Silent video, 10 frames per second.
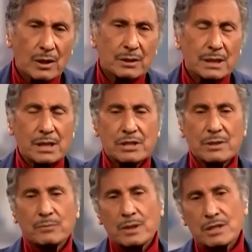on
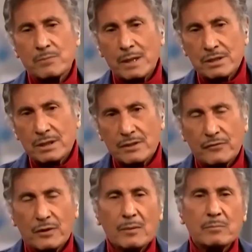Egypt, especially
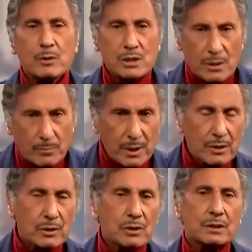from Muslim
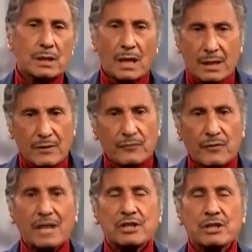Brotherhood and other
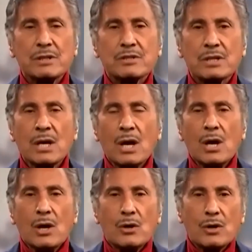factions
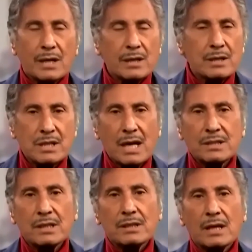who are
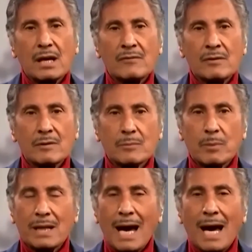criticizing the
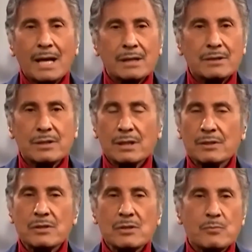government. But I can
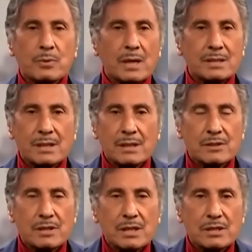tell you, President
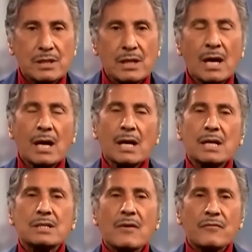Sisi
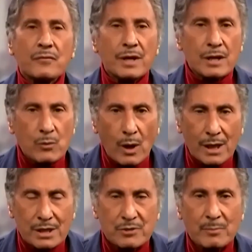is a very
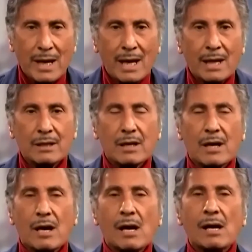wise man.
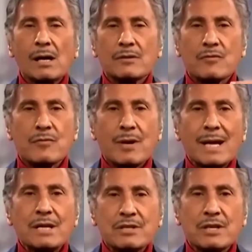God
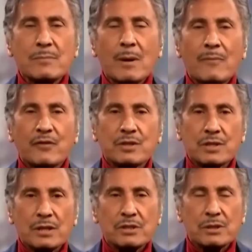raised him up for
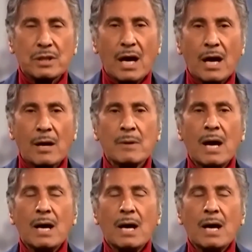such a time.